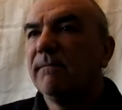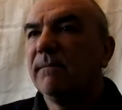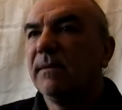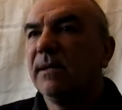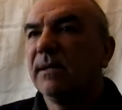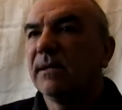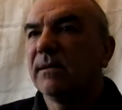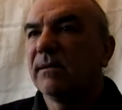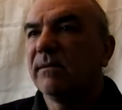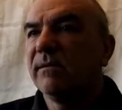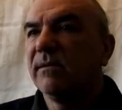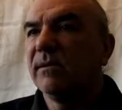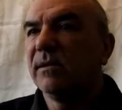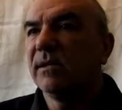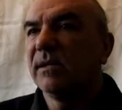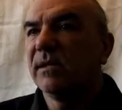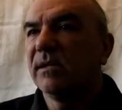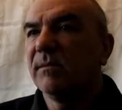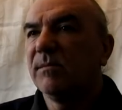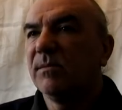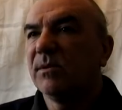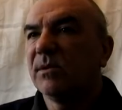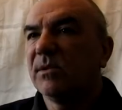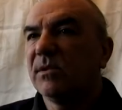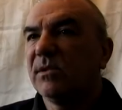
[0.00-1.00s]
Mark Rawling,
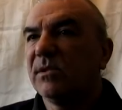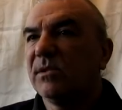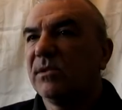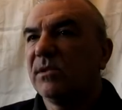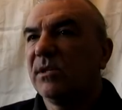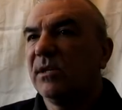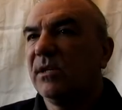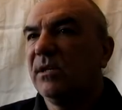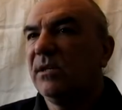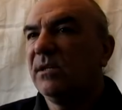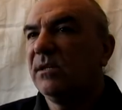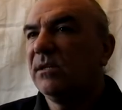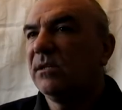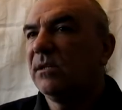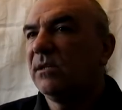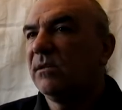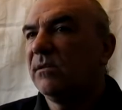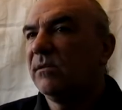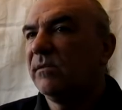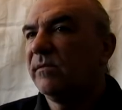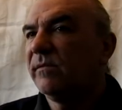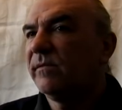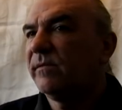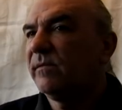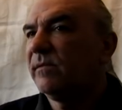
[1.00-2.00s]
there must change.
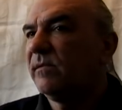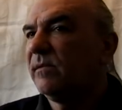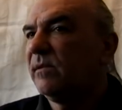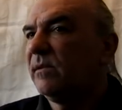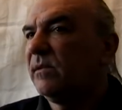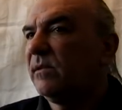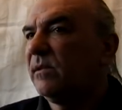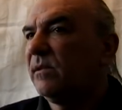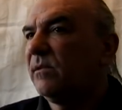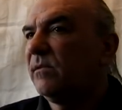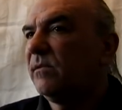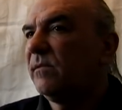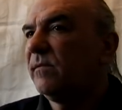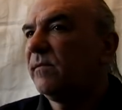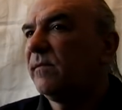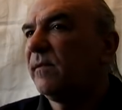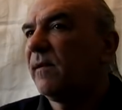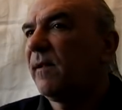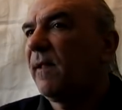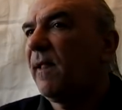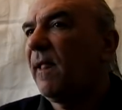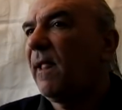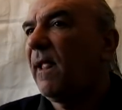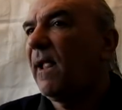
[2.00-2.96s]
Enough is enough.